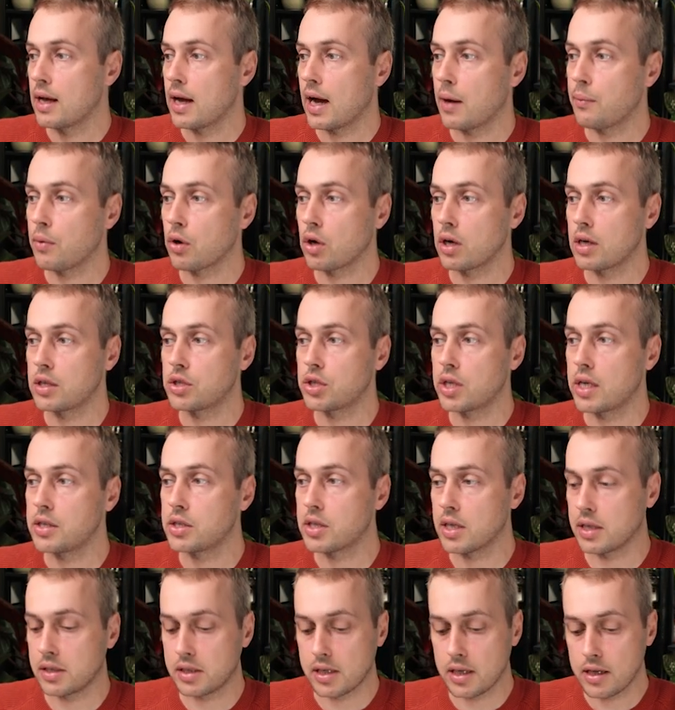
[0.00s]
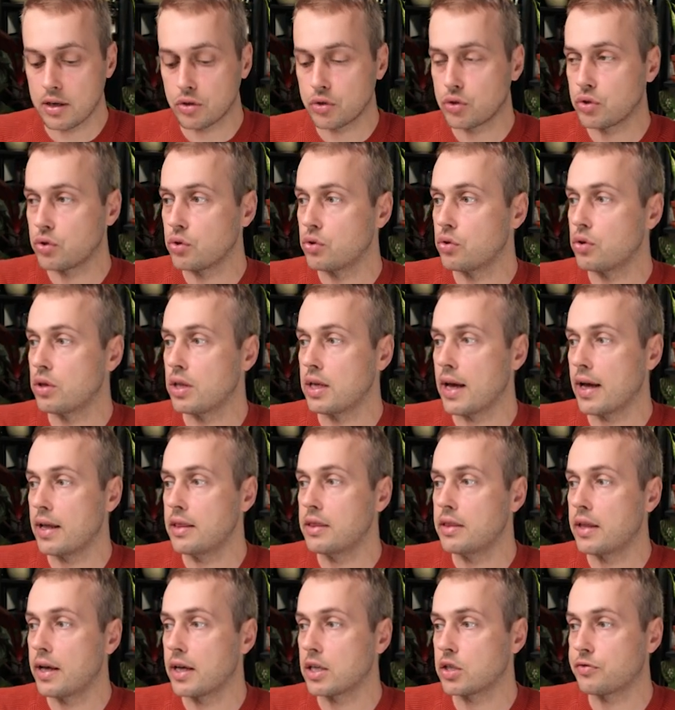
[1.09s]
And we're going to change this here to the
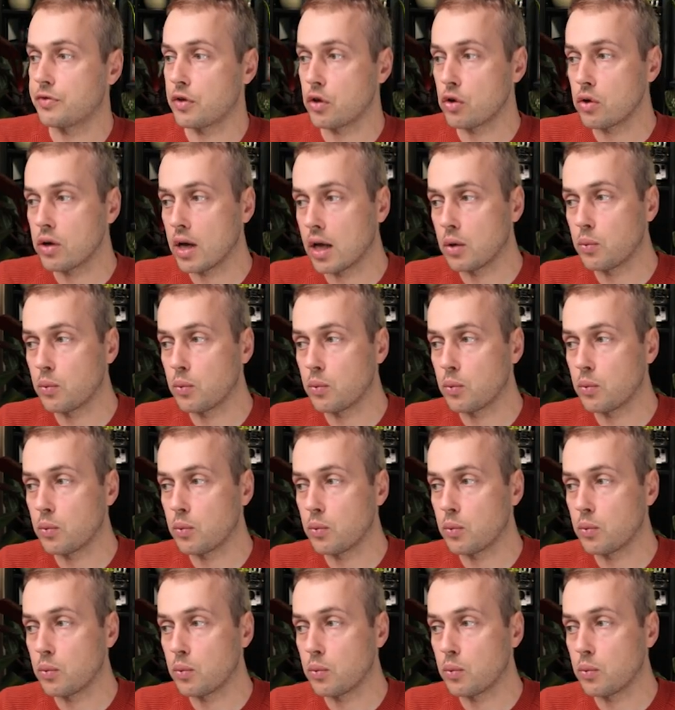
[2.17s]
index view.